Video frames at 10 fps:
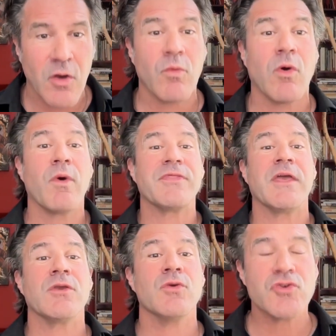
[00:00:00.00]
Well, what they
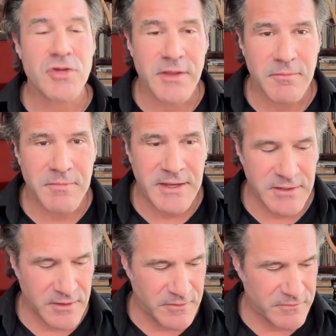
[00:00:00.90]
usually
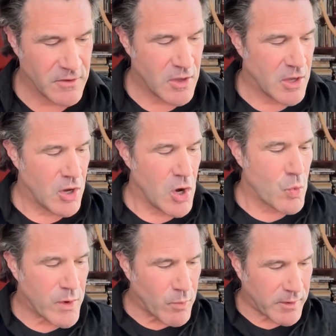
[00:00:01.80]
mean is
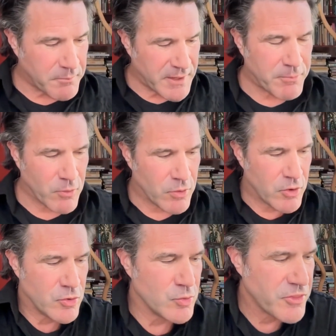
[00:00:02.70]
we want people
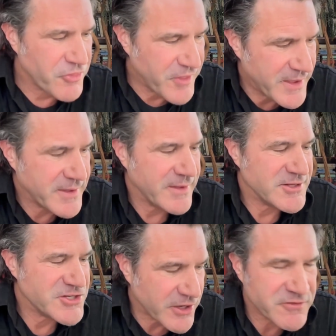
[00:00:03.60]
who think
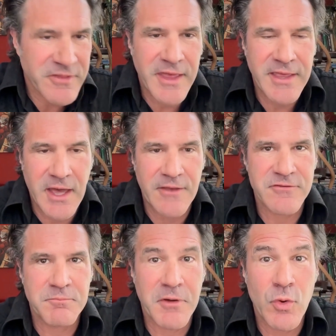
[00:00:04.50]
just like
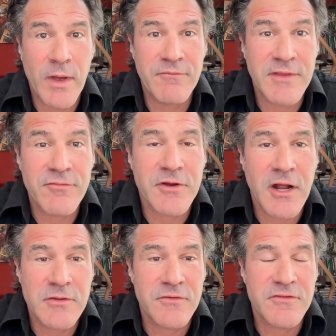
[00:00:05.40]
us, but who have different
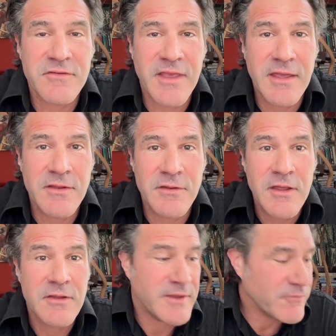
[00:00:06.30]
colored skin,
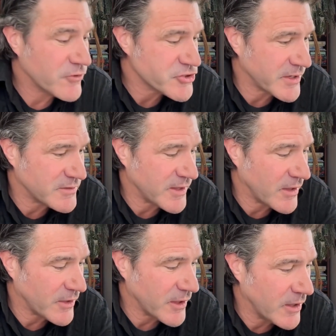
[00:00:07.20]
different
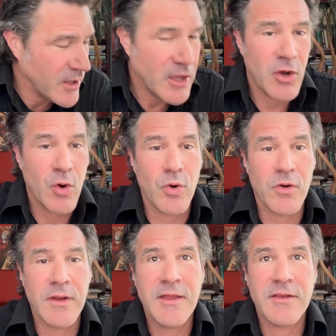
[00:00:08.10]
genitalia,
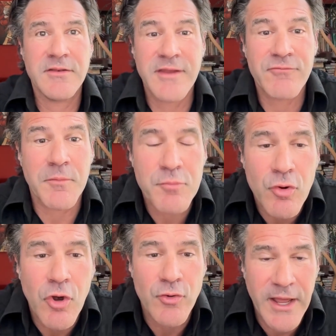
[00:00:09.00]
or different
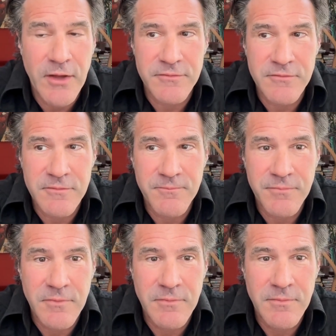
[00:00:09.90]
pronouns.
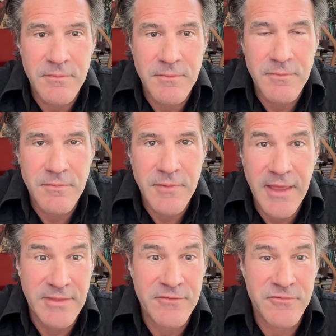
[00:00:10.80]

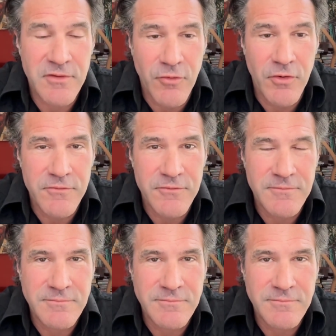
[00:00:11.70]
And that's diverse.